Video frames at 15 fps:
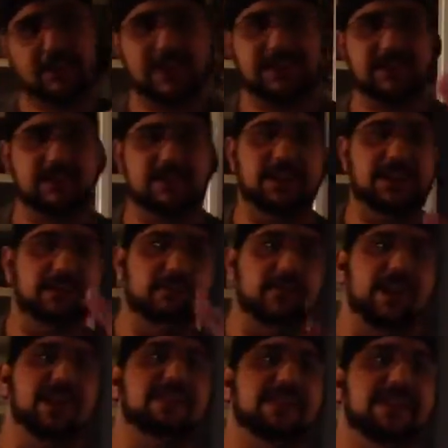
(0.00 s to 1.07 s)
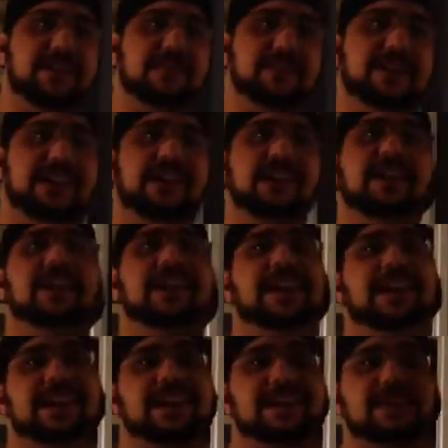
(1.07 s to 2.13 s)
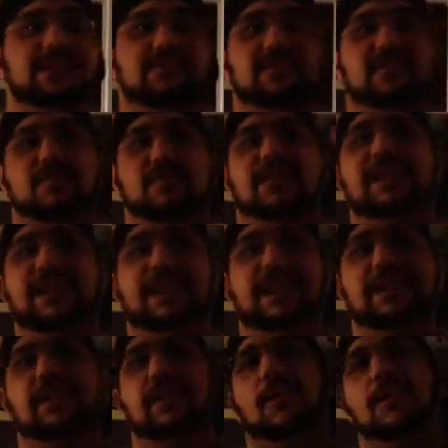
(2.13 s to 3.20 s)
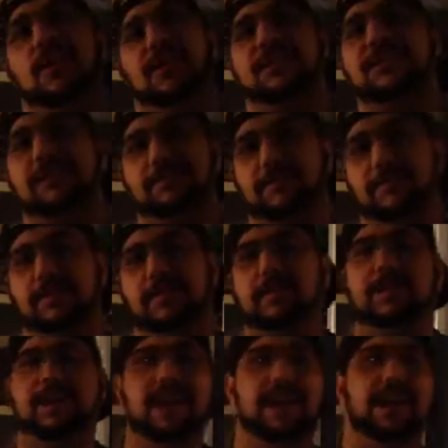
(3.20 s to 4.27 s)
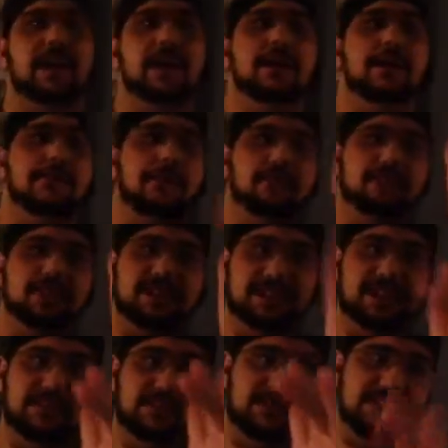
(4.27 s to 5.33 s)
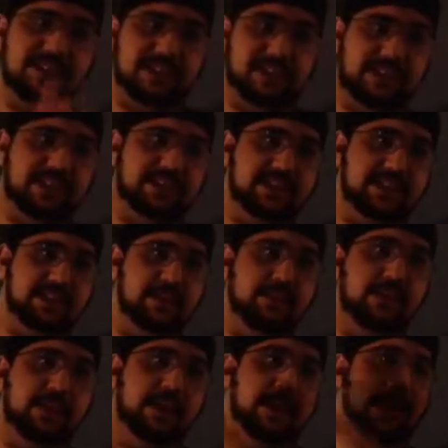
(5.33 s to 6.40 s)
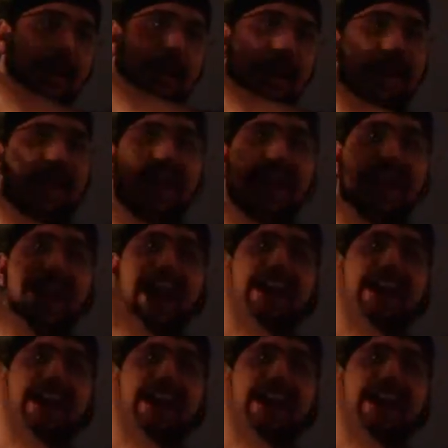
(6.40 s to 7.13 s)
Bryan joining the Wyatt family is freaking awesome, okay? But we'll see where this leads to. I